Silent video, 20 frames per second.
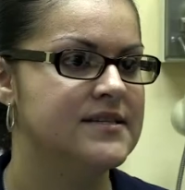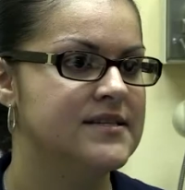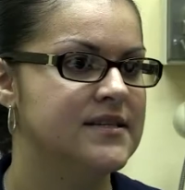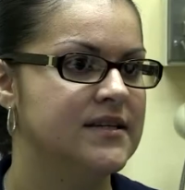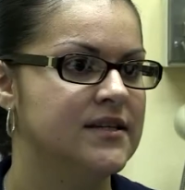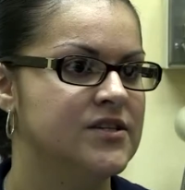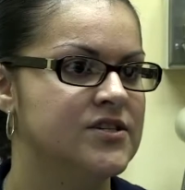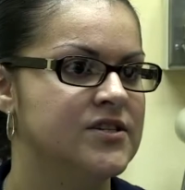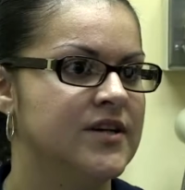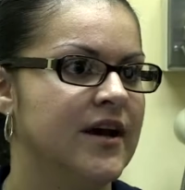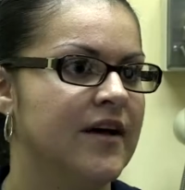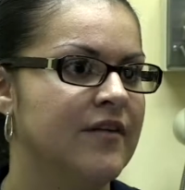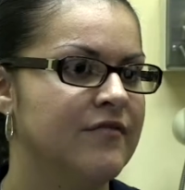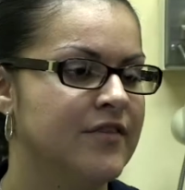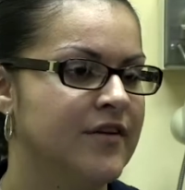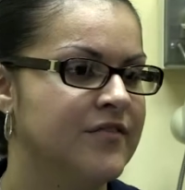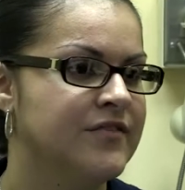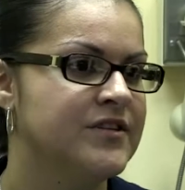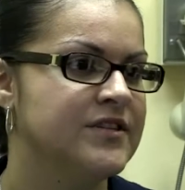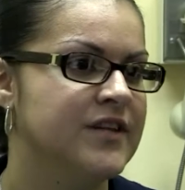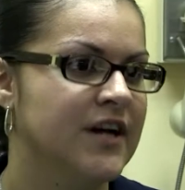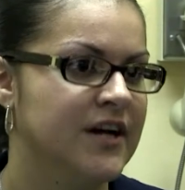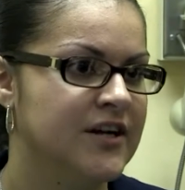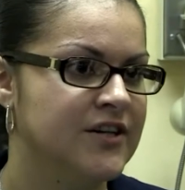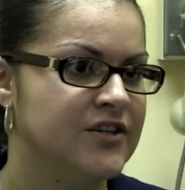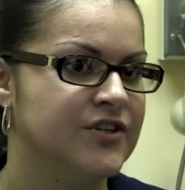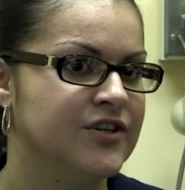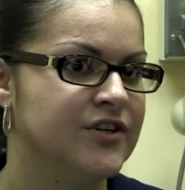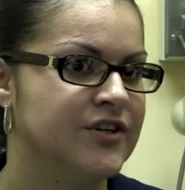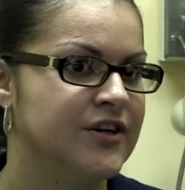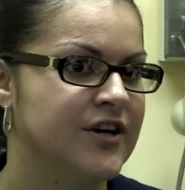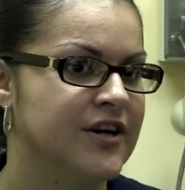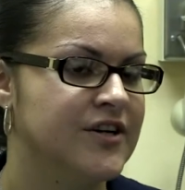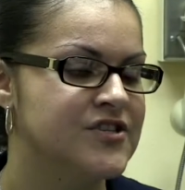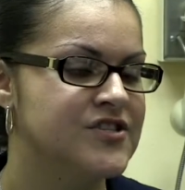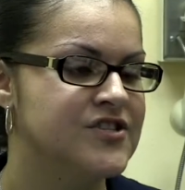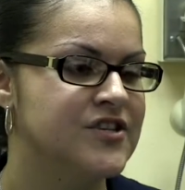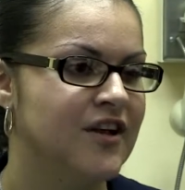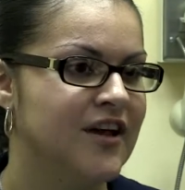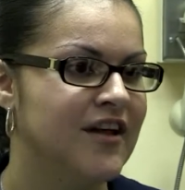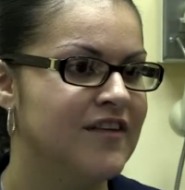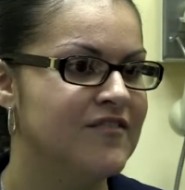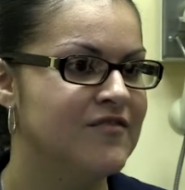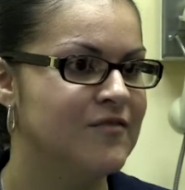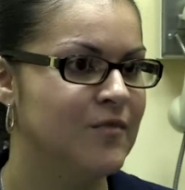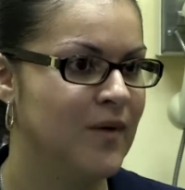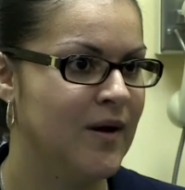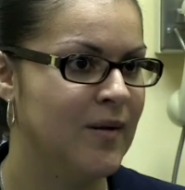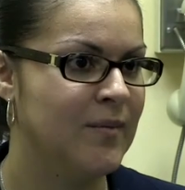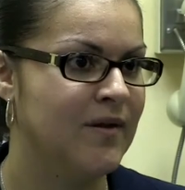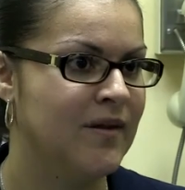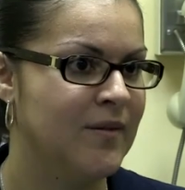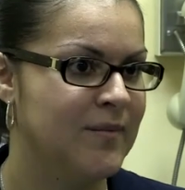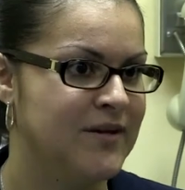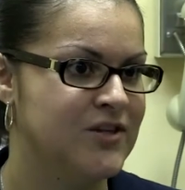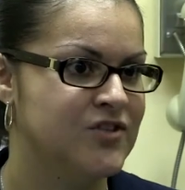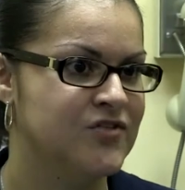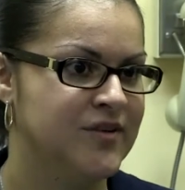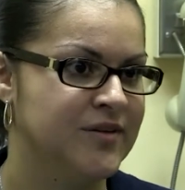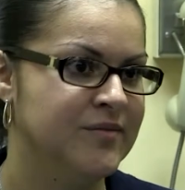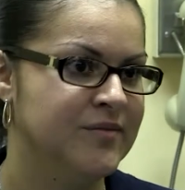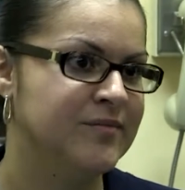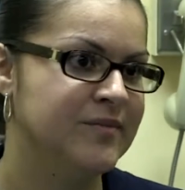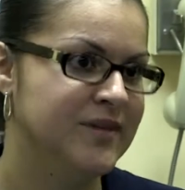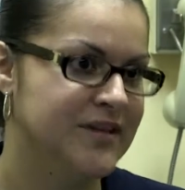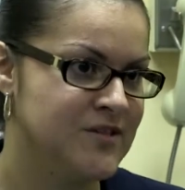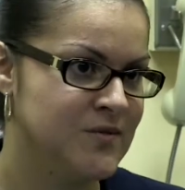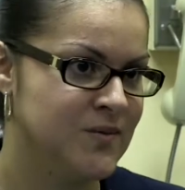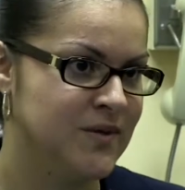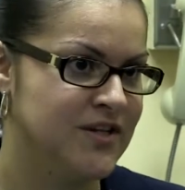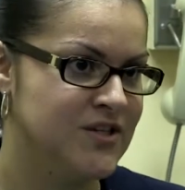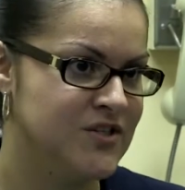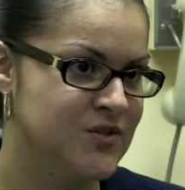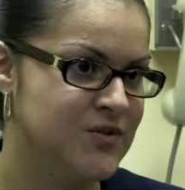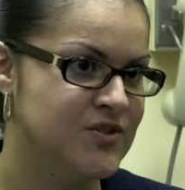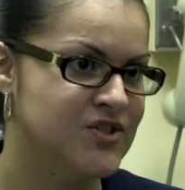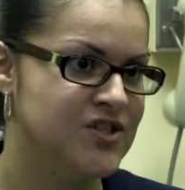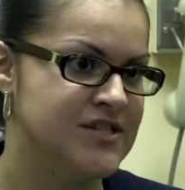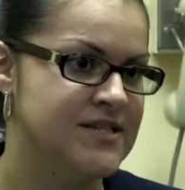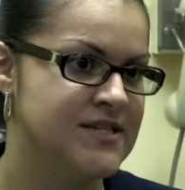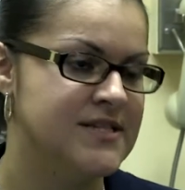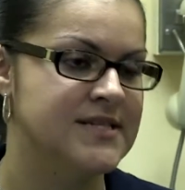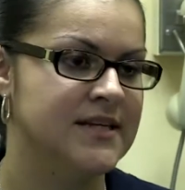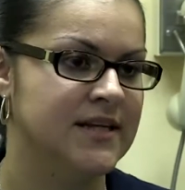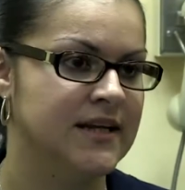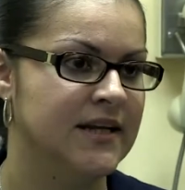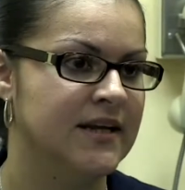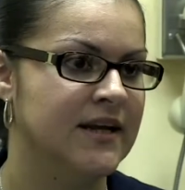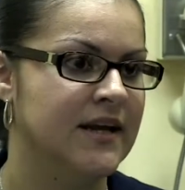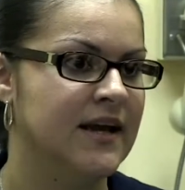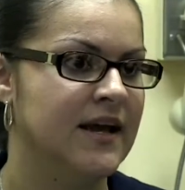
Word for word: teach at Reverend Dr. Ercel F. Webb Elementary, PS22 in Jersey City,